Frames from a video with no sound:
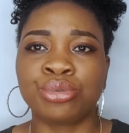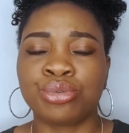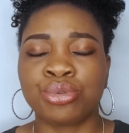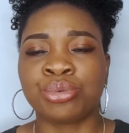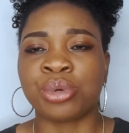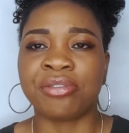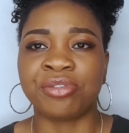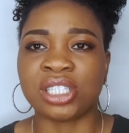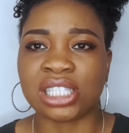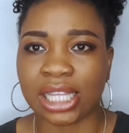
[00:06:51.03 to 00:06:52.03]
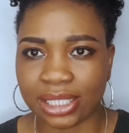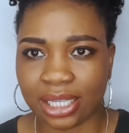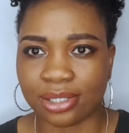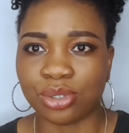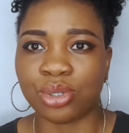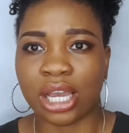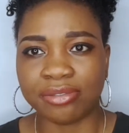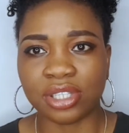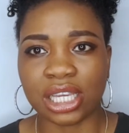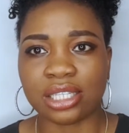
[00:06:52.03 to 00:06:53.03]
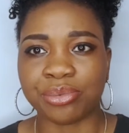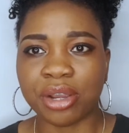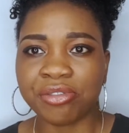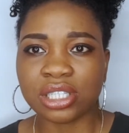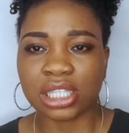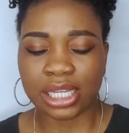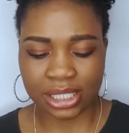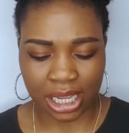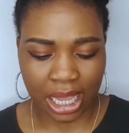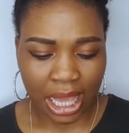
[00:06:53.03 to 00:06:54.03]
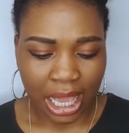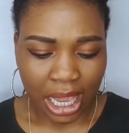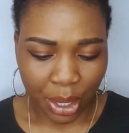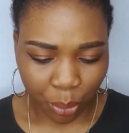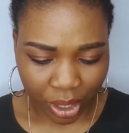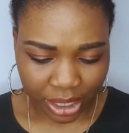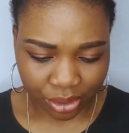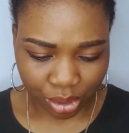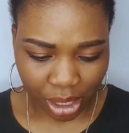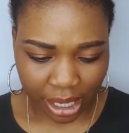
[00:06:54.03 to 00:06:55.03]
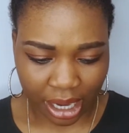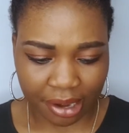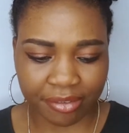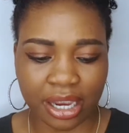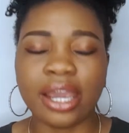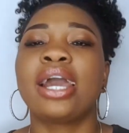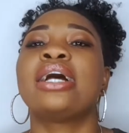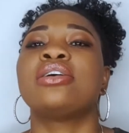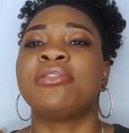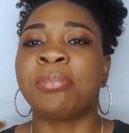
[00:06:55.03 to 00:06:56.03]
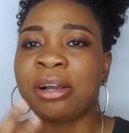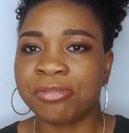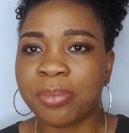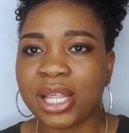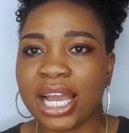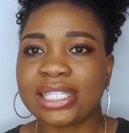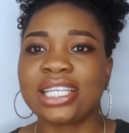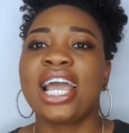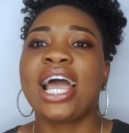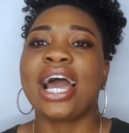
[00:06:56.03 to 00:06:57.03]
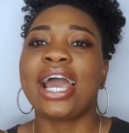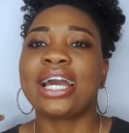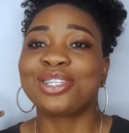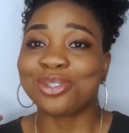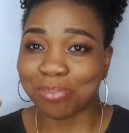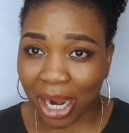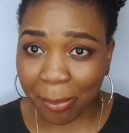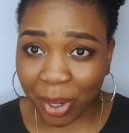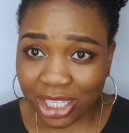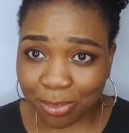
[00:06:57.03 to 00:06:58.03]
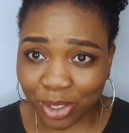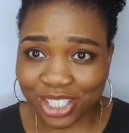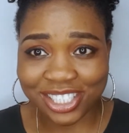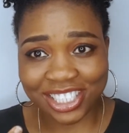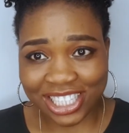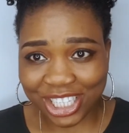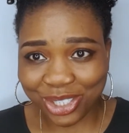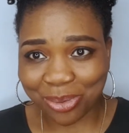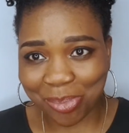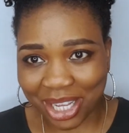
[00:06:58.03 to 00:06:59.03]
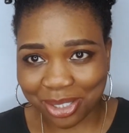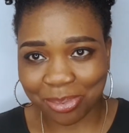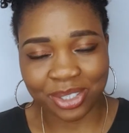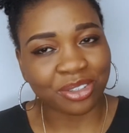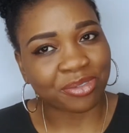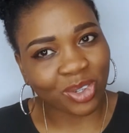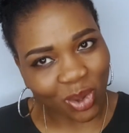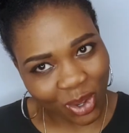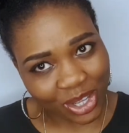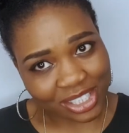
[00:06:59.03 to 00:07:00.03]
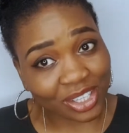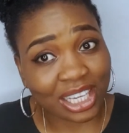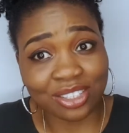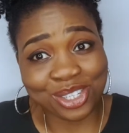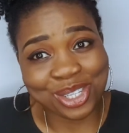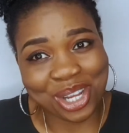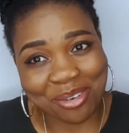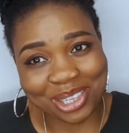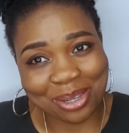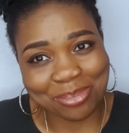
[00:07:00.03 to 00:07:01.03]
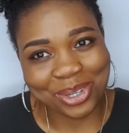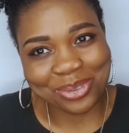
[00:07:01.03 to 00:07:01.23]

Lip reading: reference letters. So you have to get a reference letter. And what else did I have? I had, apart from that, I had my passport, international passport. Of course, you cannot travel abroad